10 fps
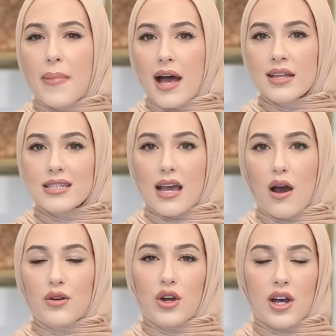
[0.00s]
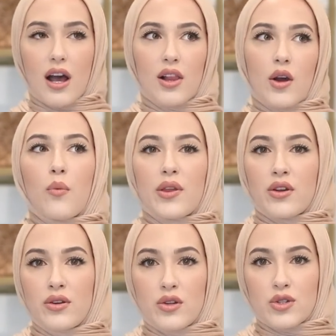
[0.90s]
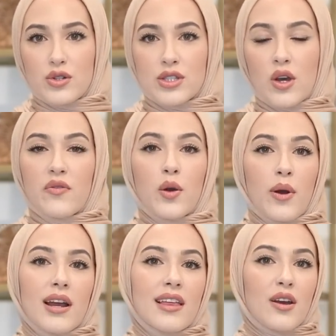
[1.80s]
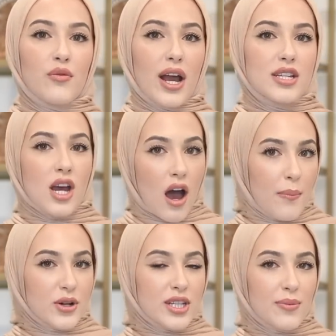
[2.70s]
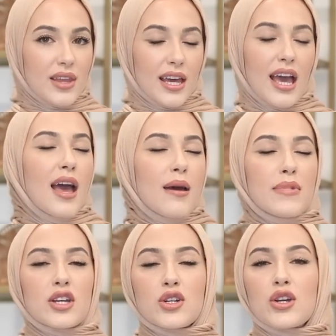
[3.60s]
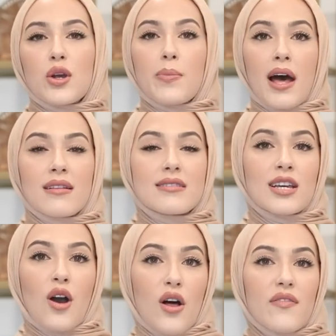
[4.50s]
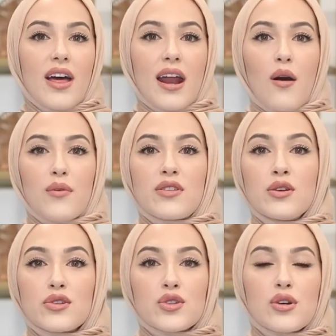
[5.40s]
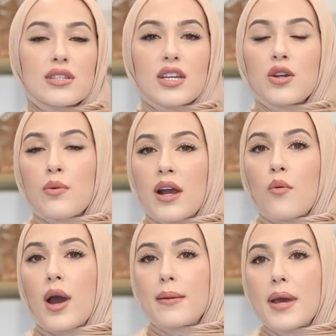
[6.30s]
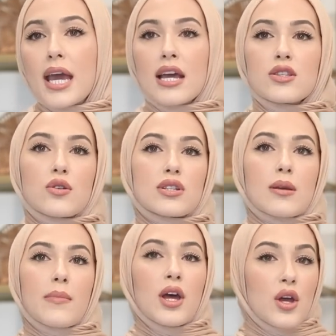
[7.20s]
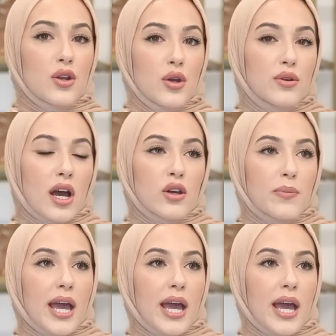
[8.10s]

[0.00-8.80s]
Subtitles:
balance out your color with your neutrals. So if you're wearing like a red top or something, make sure you're balancing all of that out with neutrals, like you're wearing white pants or some nude color